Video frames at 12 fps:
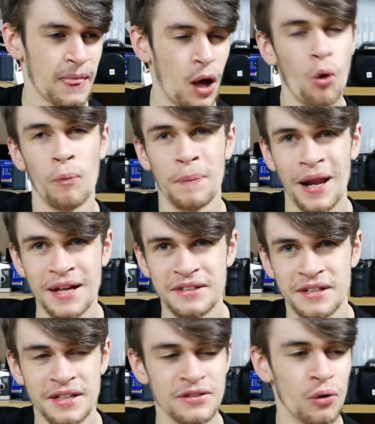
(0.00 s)
old
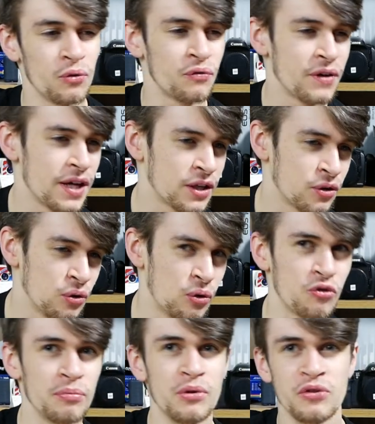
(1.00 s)
places, old
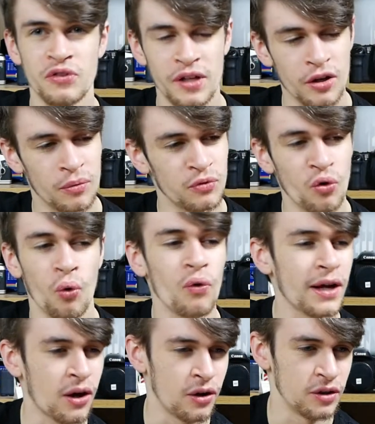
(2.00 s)
vehicles, museums, all
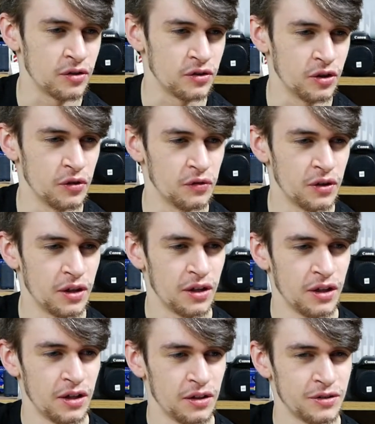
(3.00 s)
that kind of stuff.
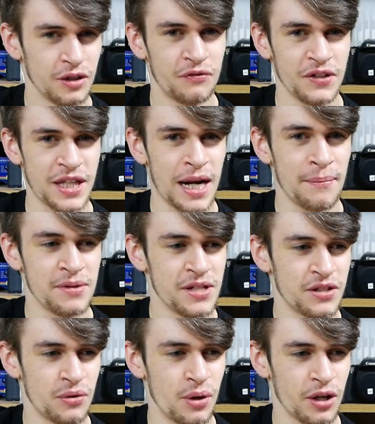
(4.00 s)
So the fact that Amber's
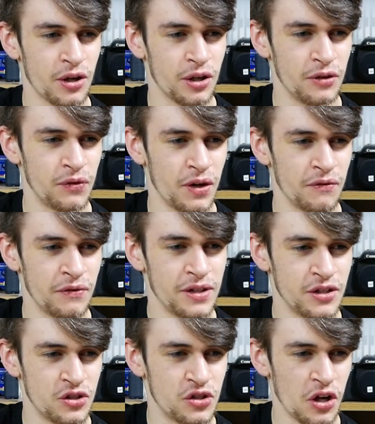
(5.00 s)
into her kind of like
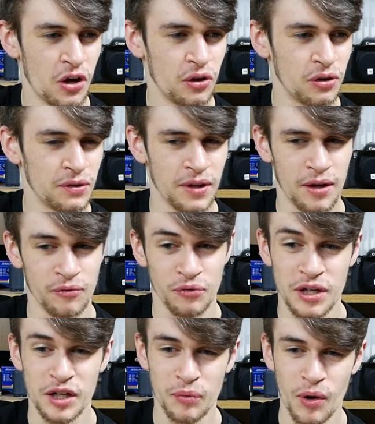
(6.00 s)
vintage style, that
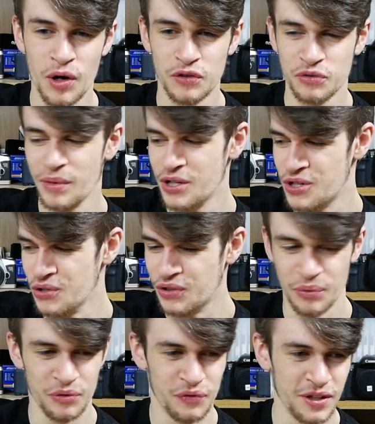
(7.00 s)
really works for me
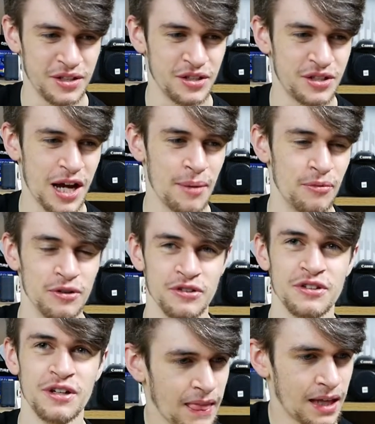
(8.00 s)
shooting with vintage
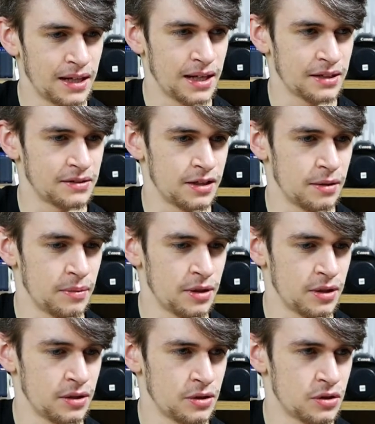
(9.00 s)
cameras. Next
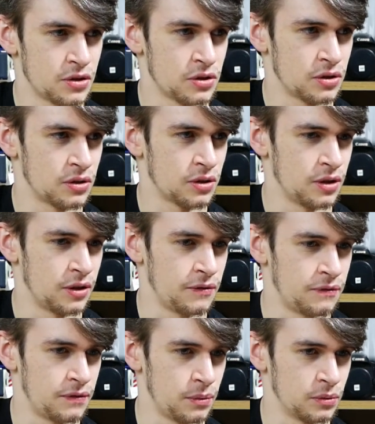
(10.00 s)
image,
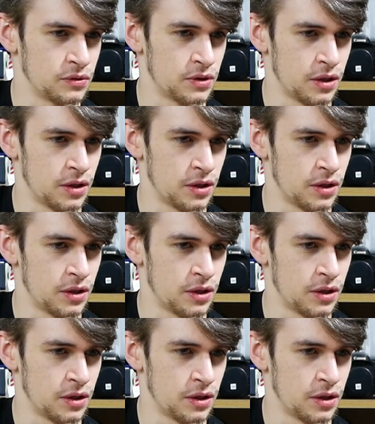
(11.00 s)
if it wants to